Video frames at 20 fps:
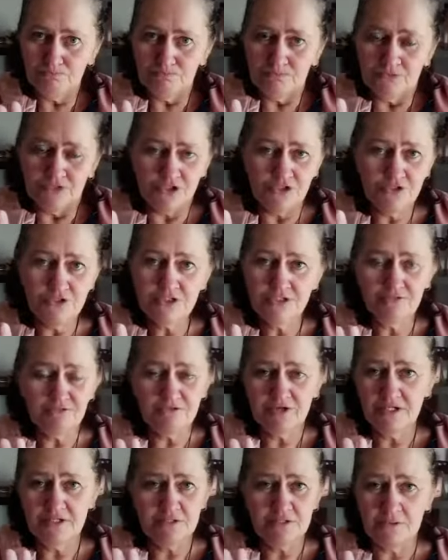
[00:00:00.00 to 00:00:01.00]
Do this in
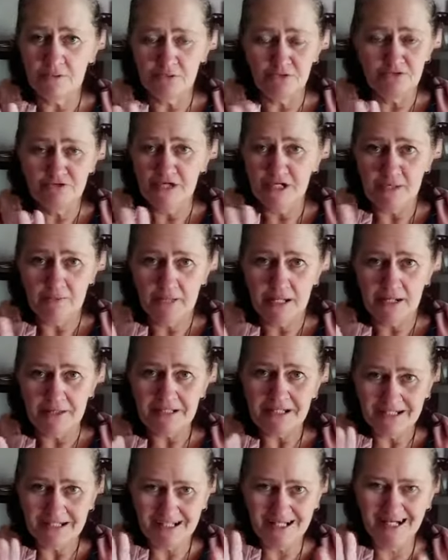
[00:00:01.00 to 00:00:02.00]
front of them, it'll freak them out.
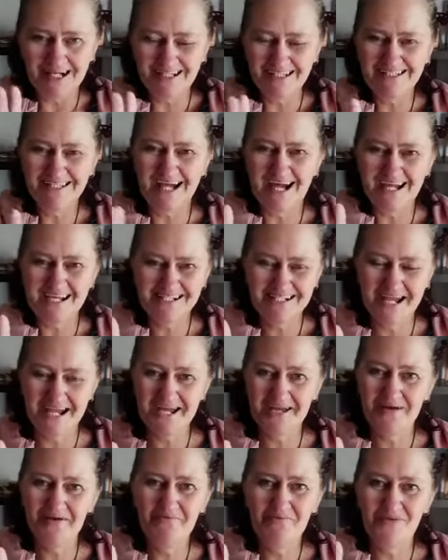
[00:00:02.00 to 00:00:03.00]
Okay,
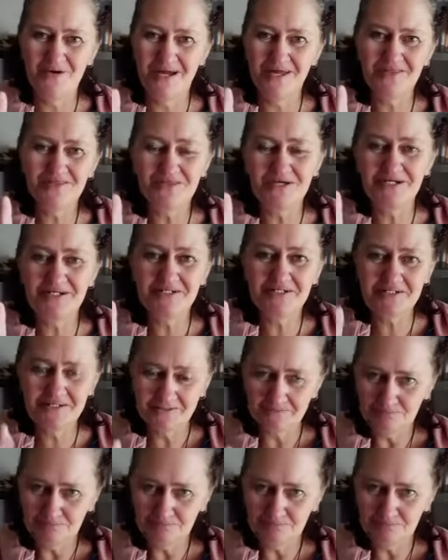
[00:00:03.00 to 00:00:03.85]
take a breath in.